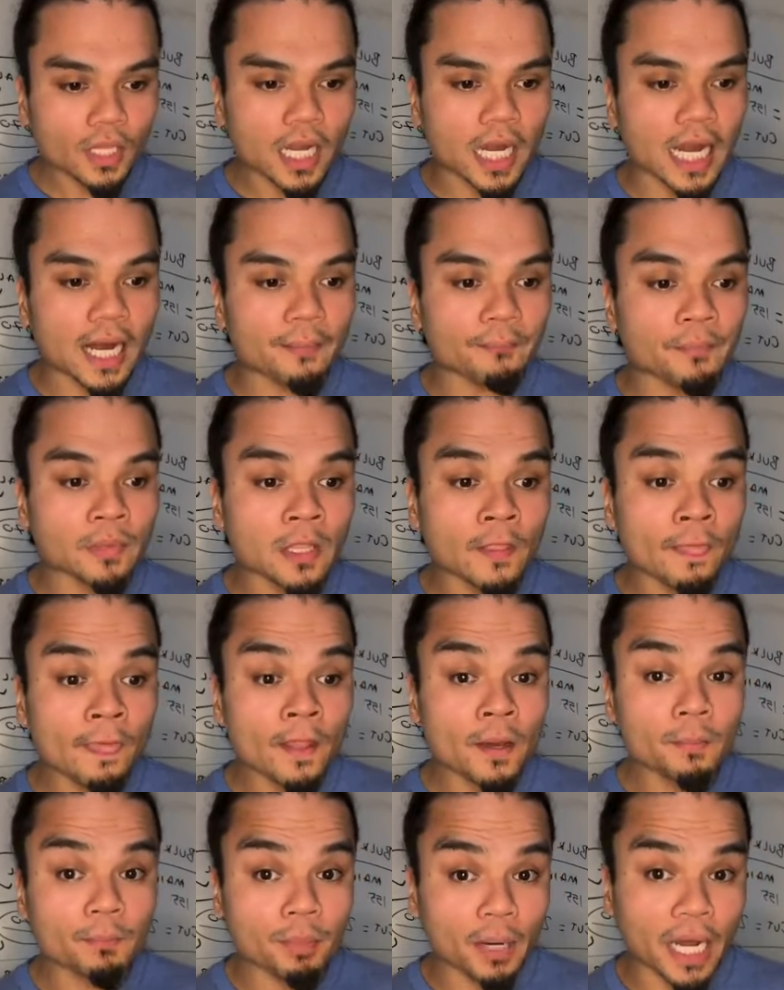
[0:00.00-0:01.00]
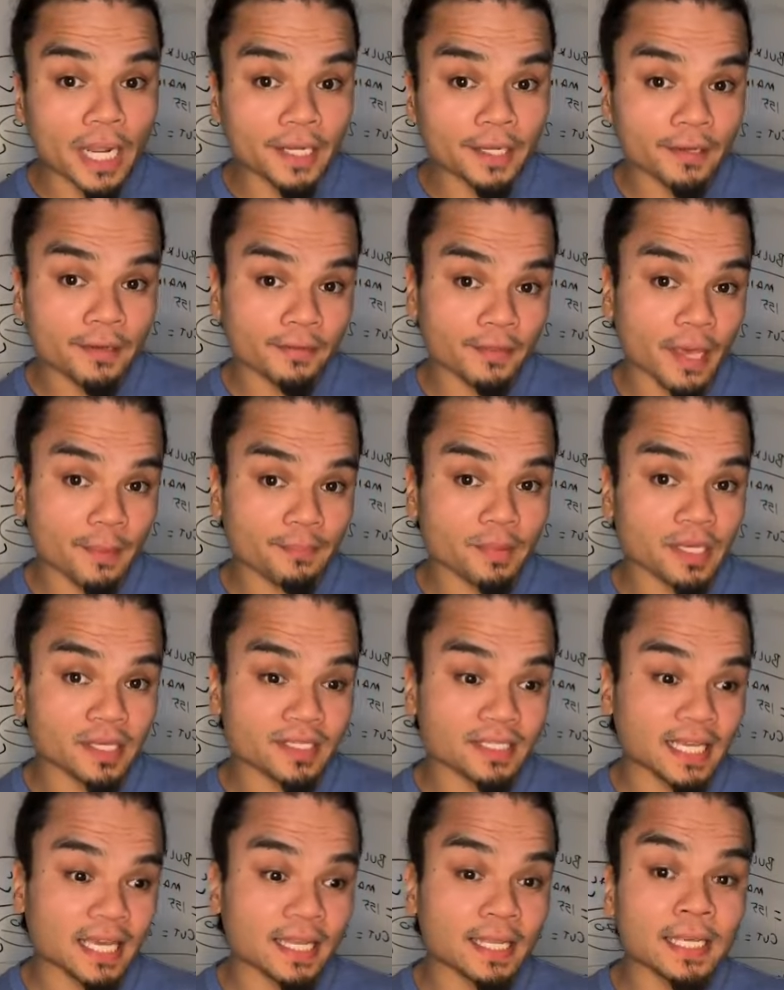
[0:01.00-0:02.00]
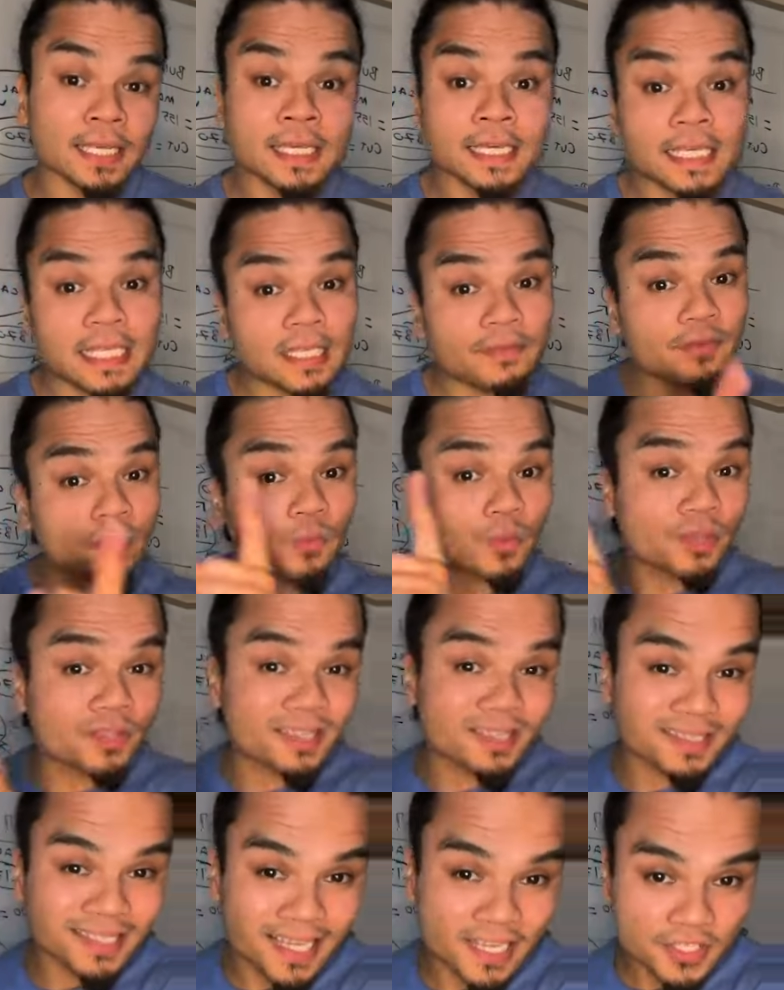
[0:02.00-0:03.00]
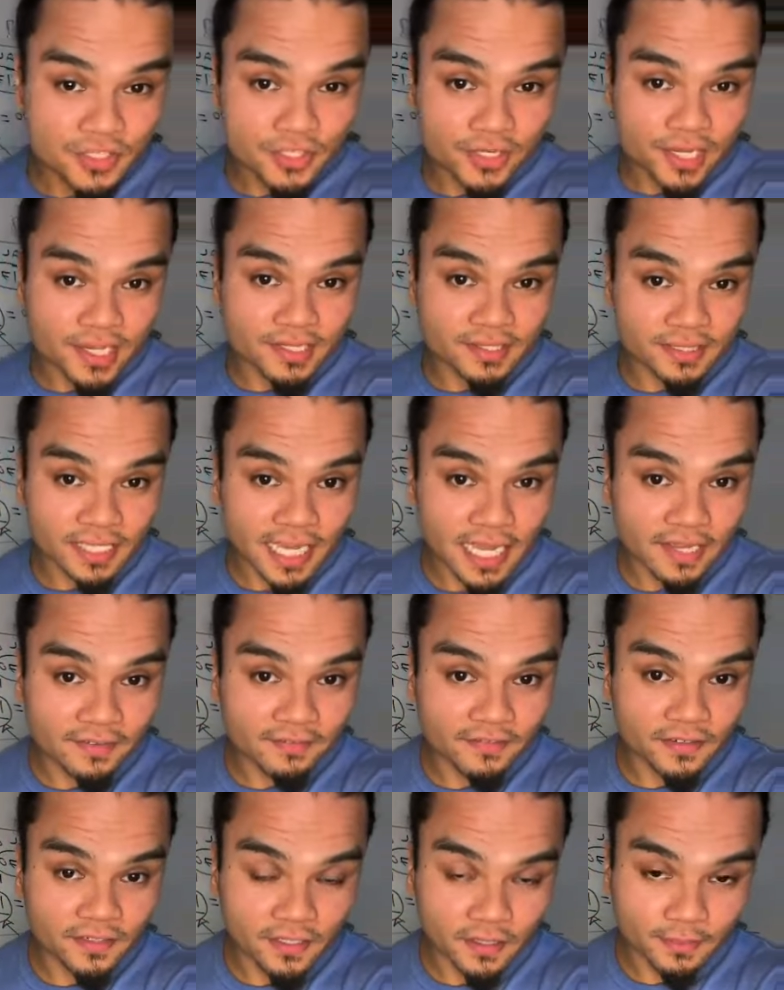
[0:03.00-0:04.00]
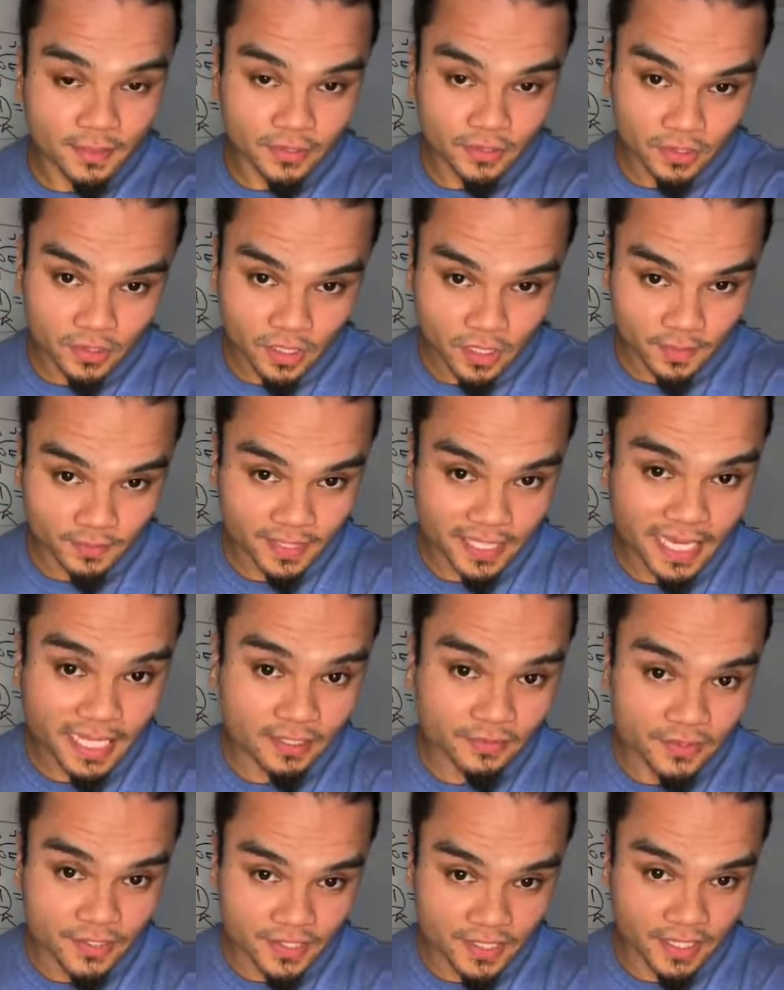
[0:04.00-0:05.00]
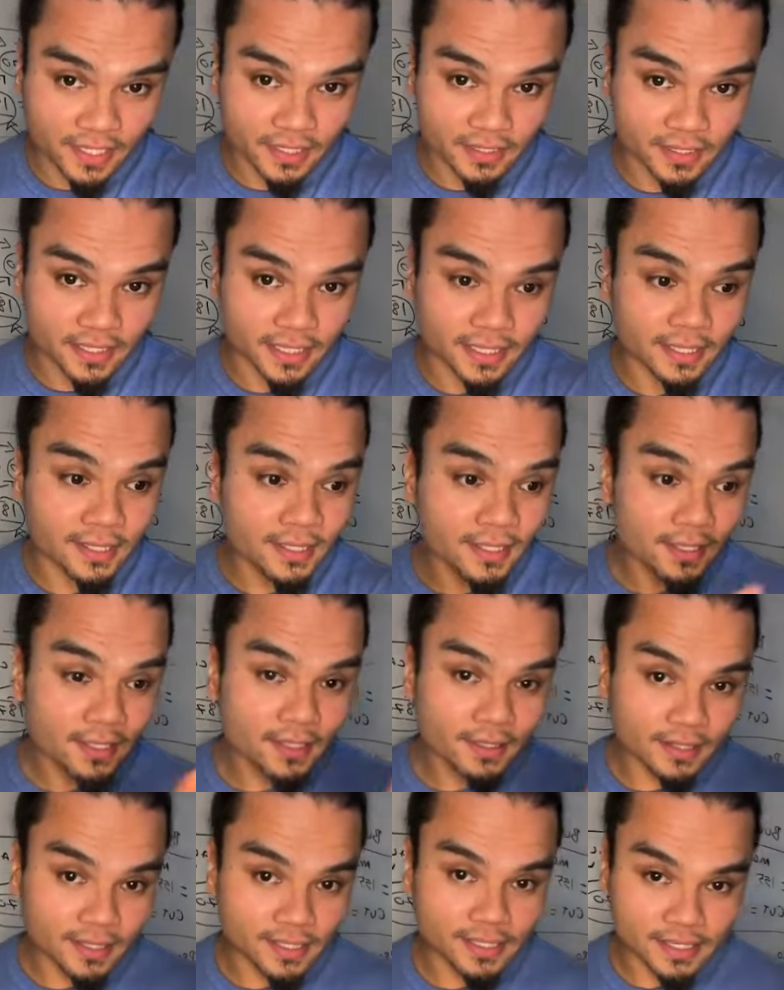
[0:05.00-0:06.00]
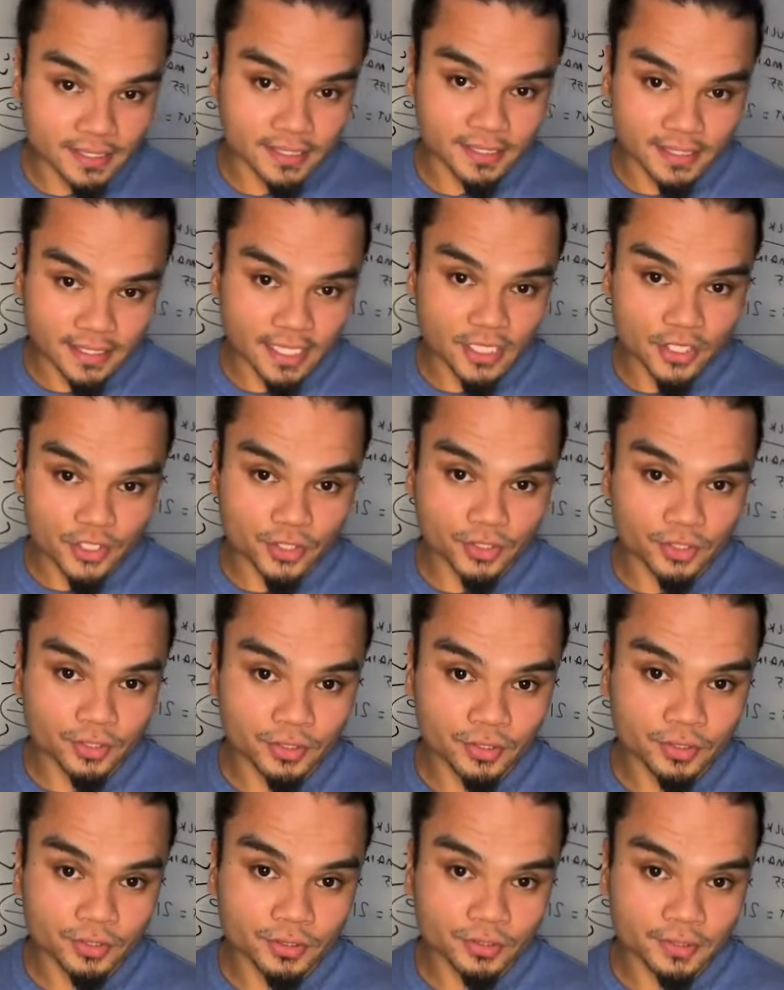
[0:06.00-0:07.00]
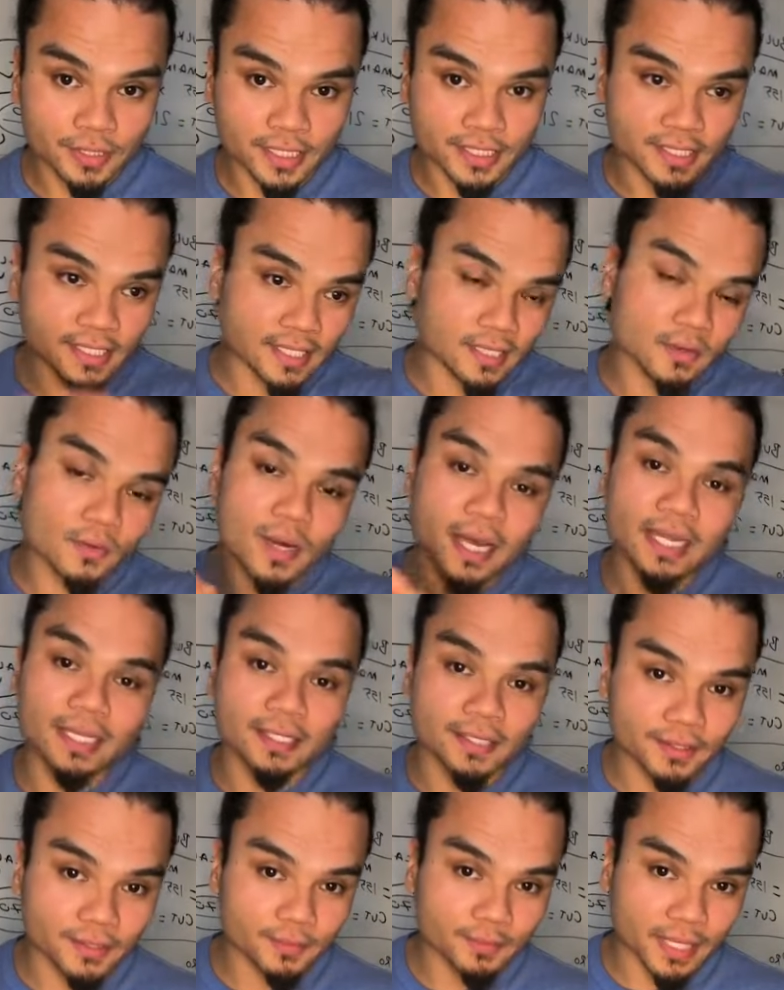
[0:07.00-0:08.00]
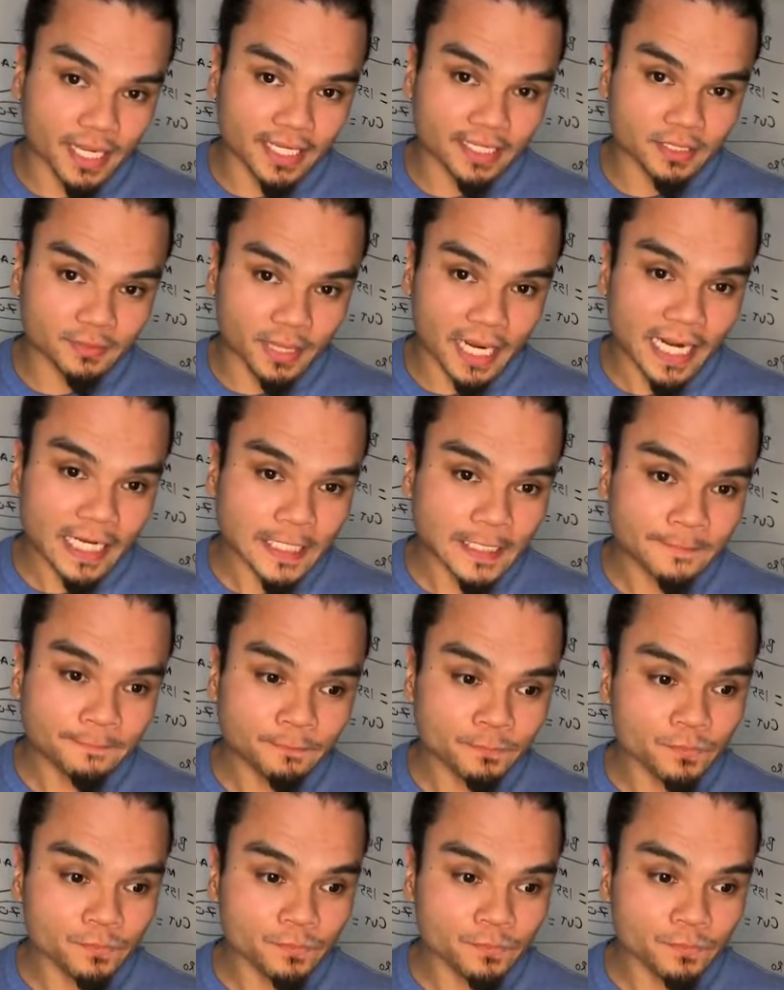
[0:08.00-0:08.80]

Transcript: But that being said, even with yesterday's live about the carb-calorie cycling, this is essential. That's kind of why I did them back to back,